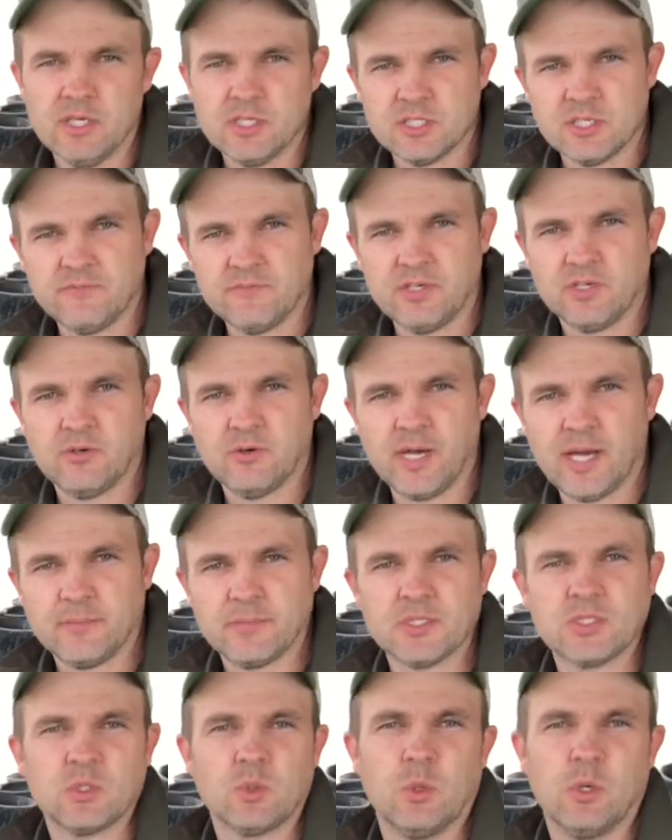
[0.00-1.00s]
So if you grab
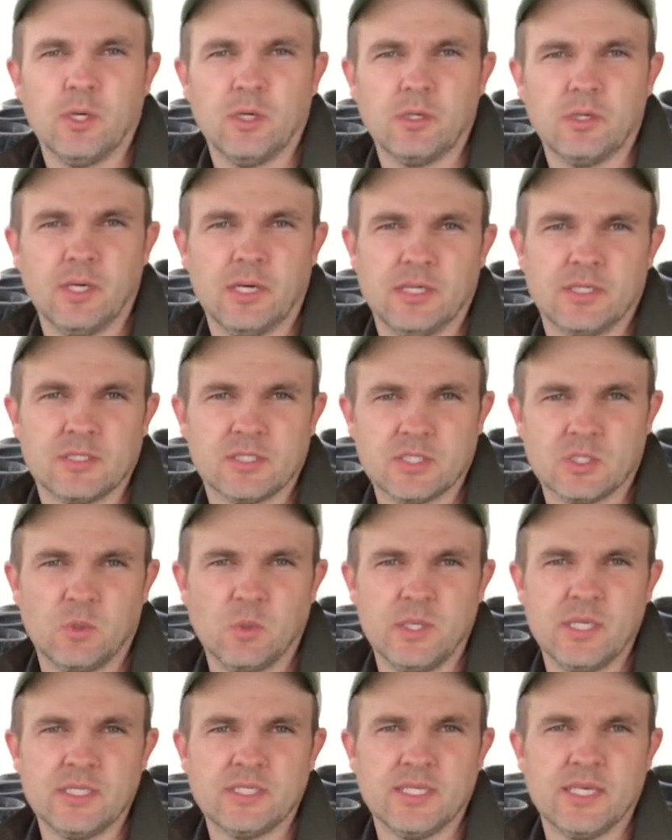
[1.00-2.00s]
the soil and kind of
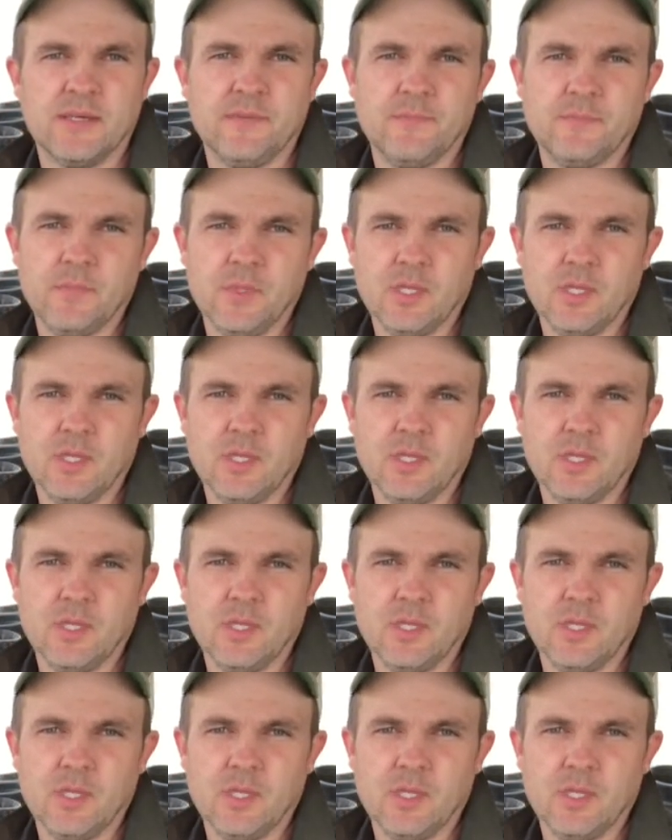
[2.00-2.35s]
squeeze it,